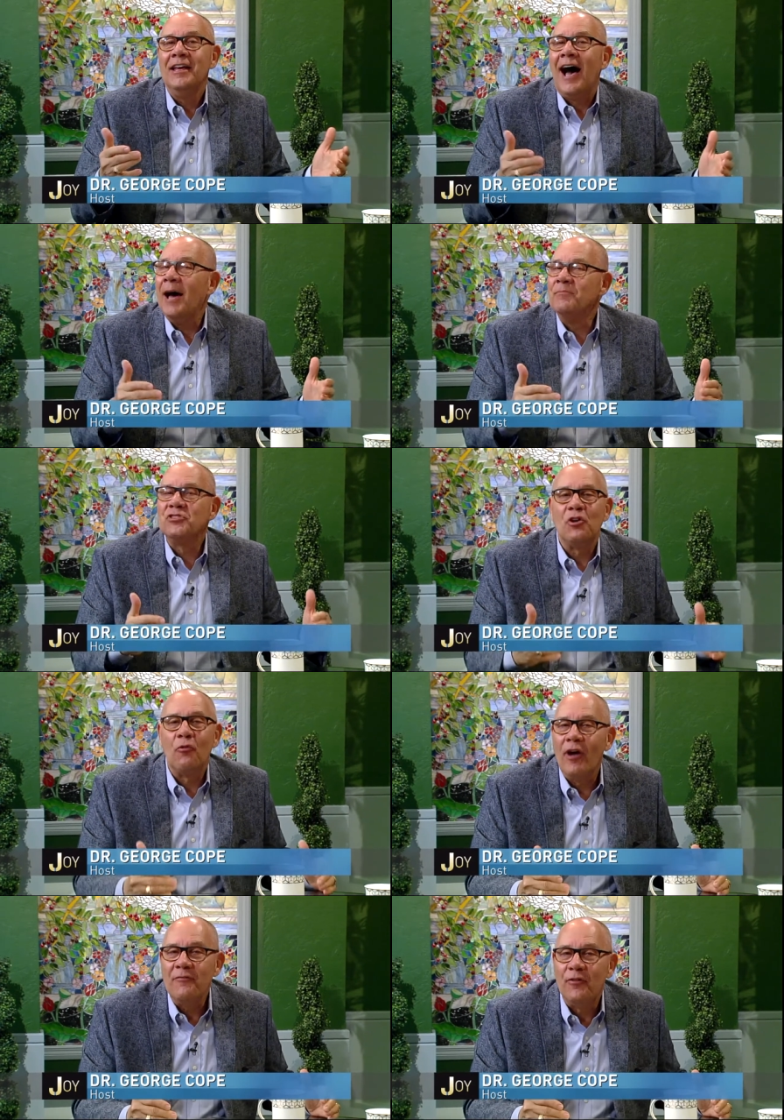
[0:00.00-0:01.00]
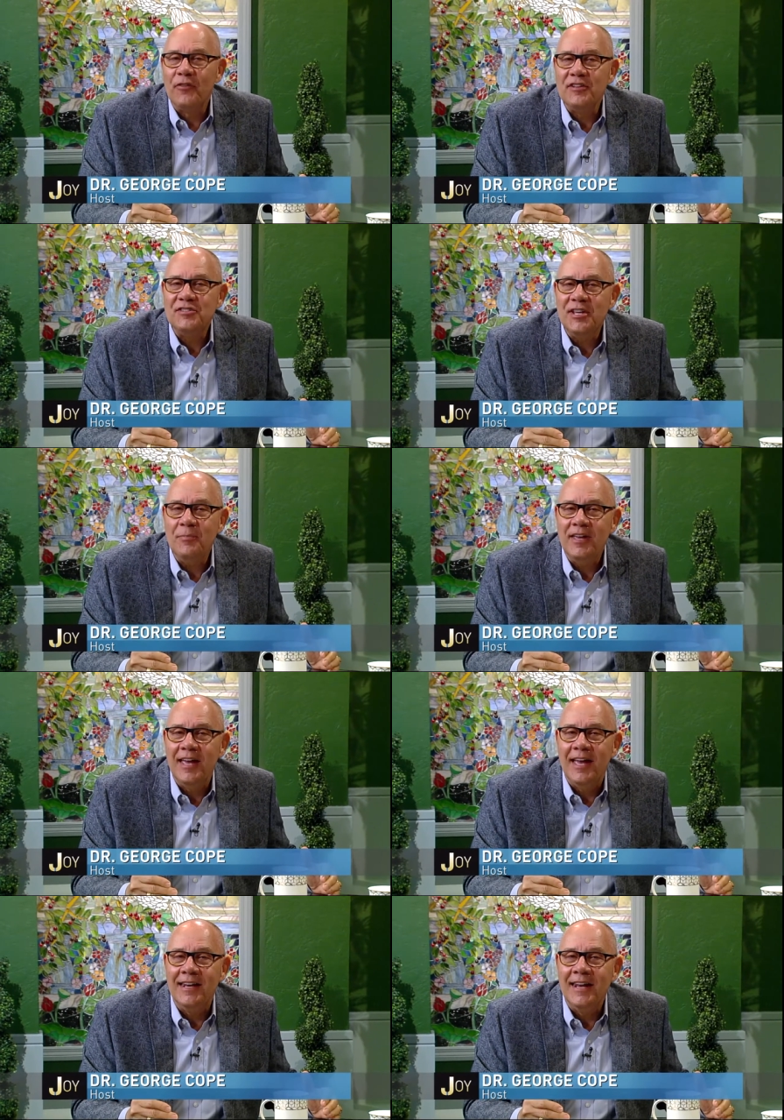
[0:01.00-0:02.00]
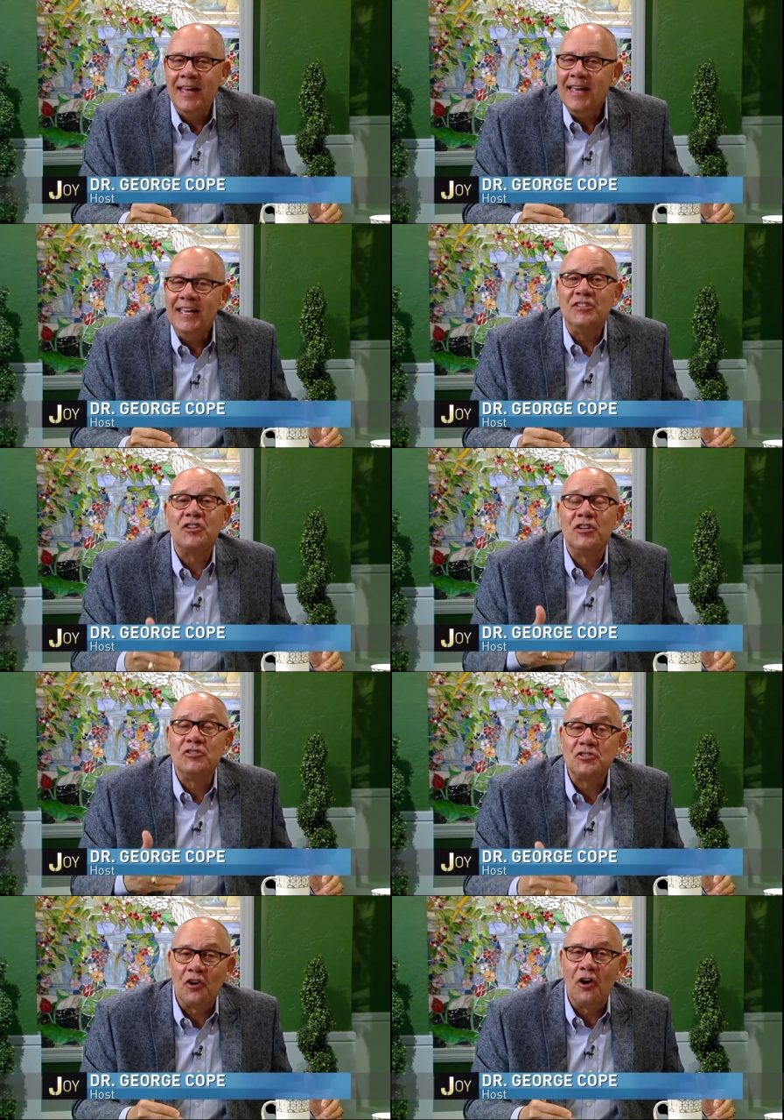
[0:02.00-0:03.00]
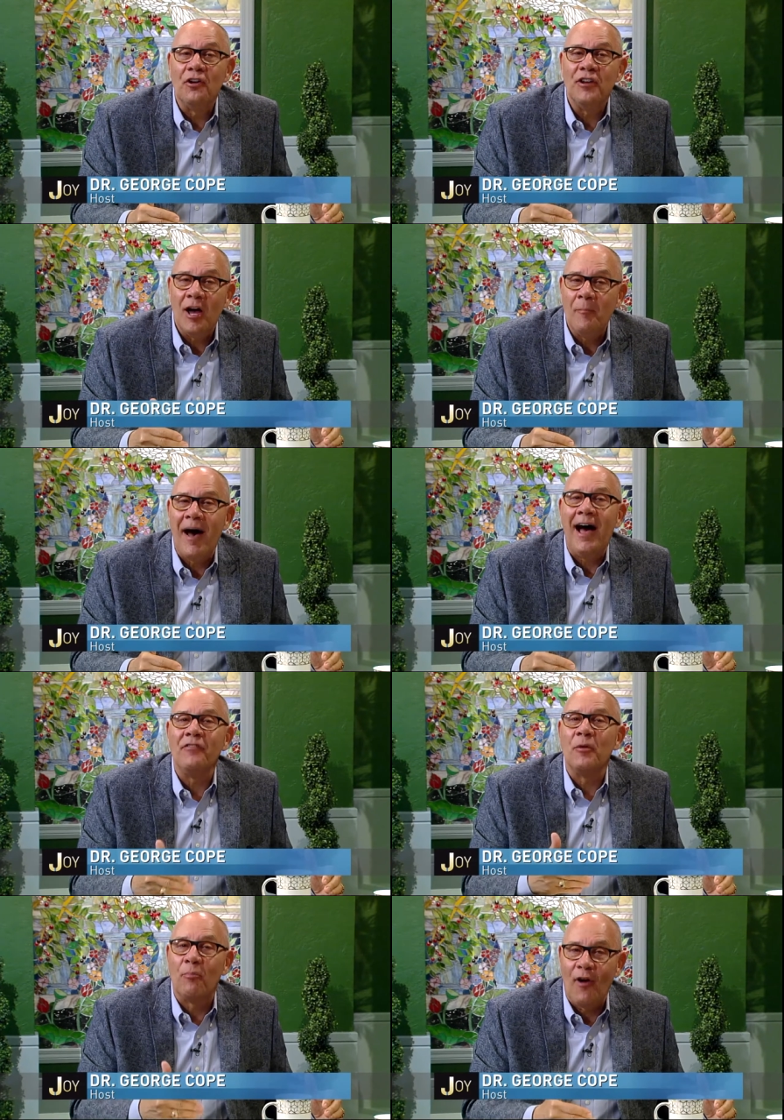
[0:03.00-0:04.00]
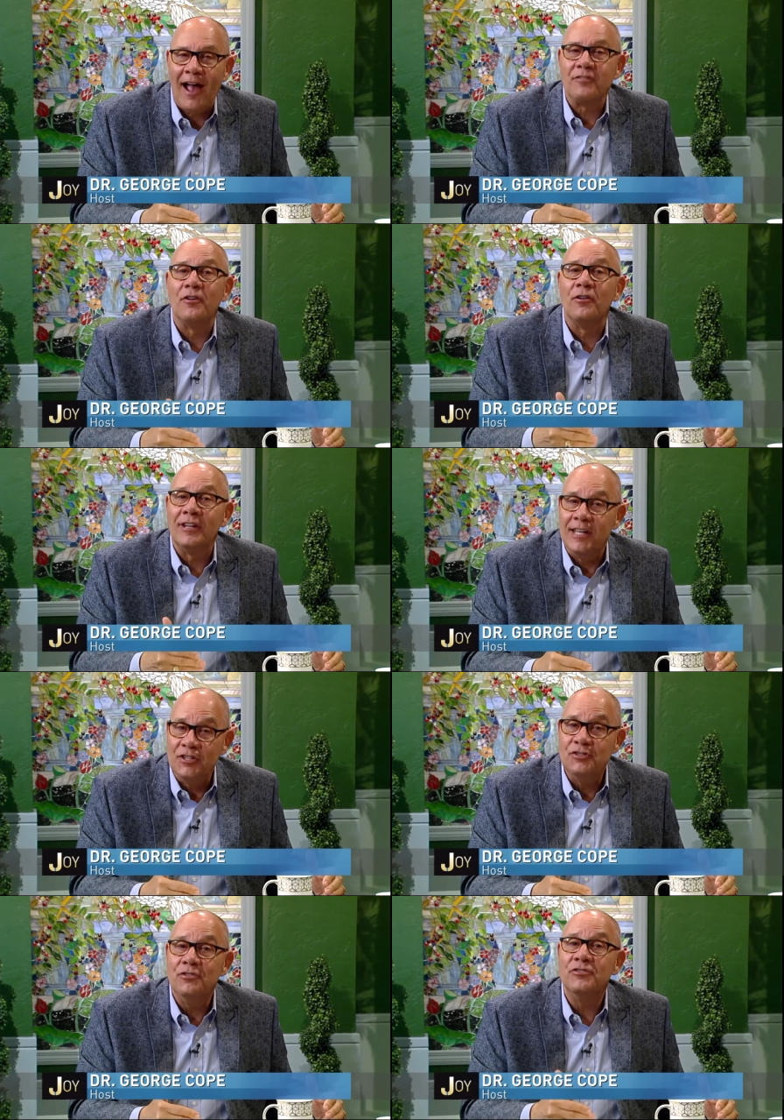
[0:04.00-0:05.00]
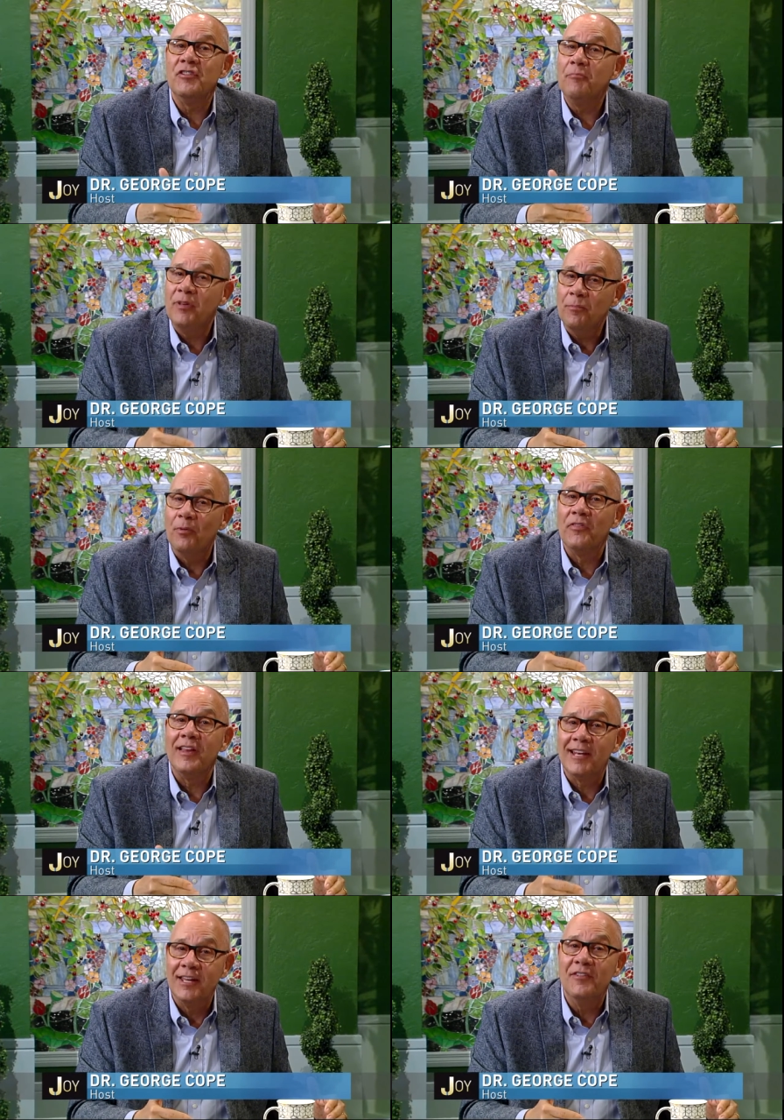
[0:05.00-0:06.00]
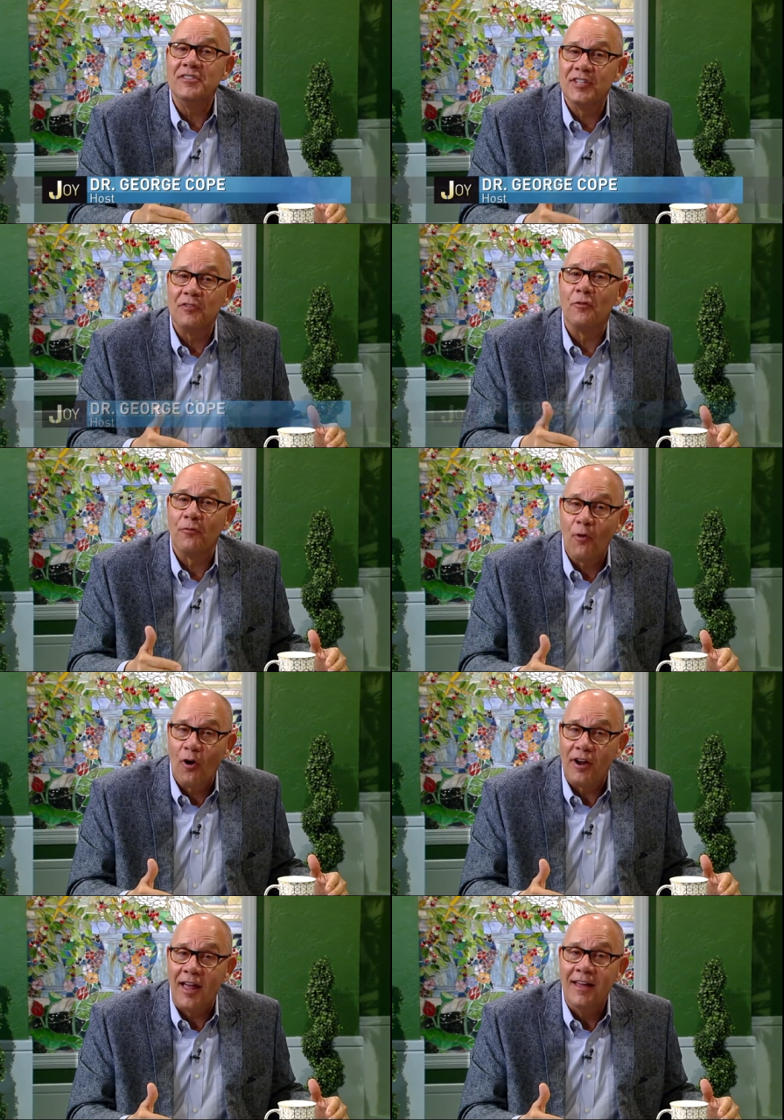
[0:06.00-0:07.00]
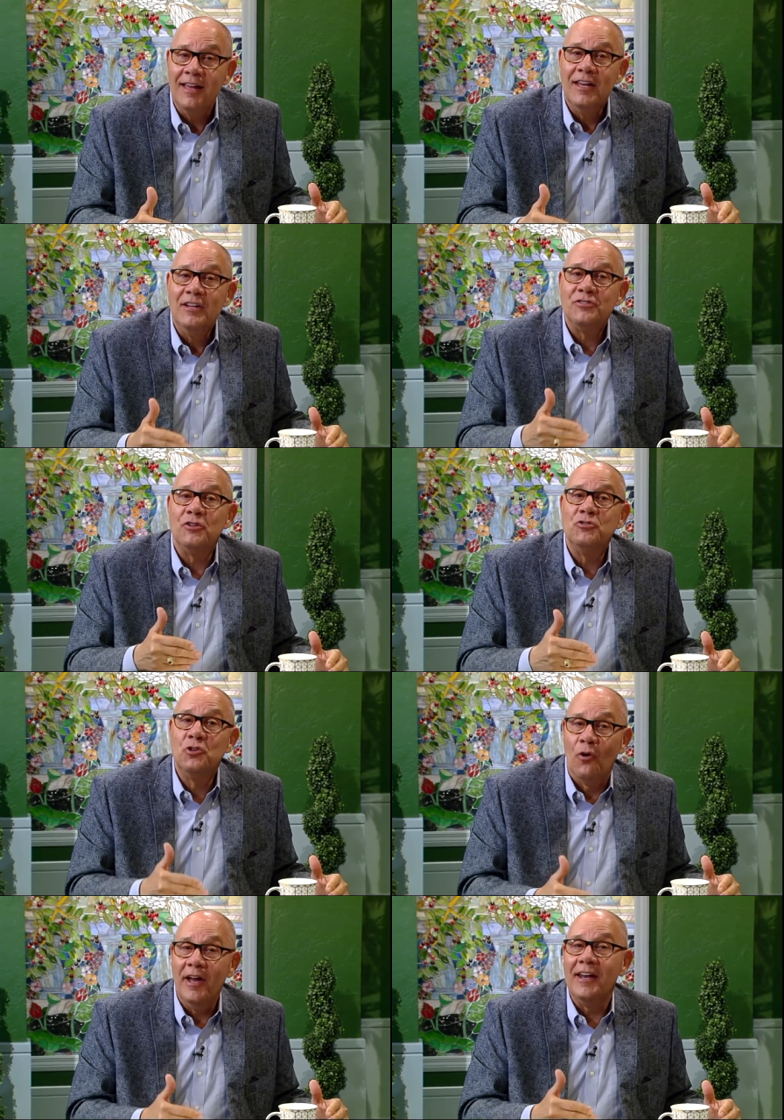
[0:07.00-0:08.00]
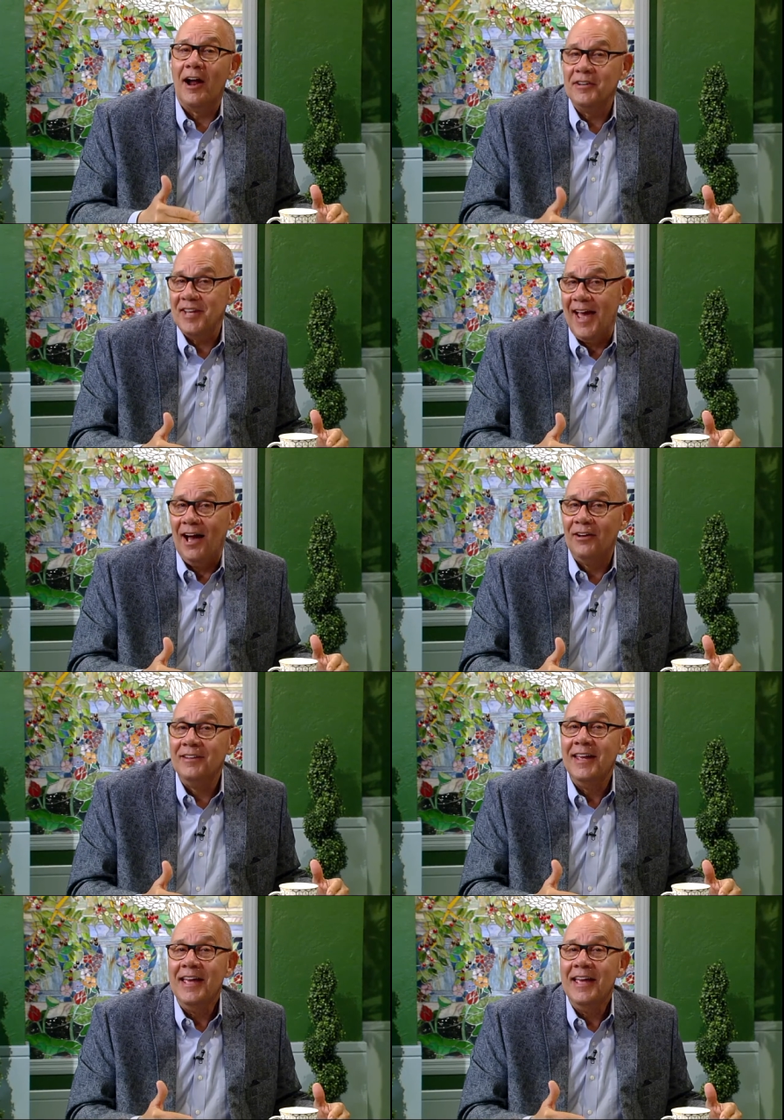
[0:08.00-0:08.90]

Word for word: I'm so grateful that T B N is concerned about the practical issues of people that live in Central Florida. So Joy in Our Town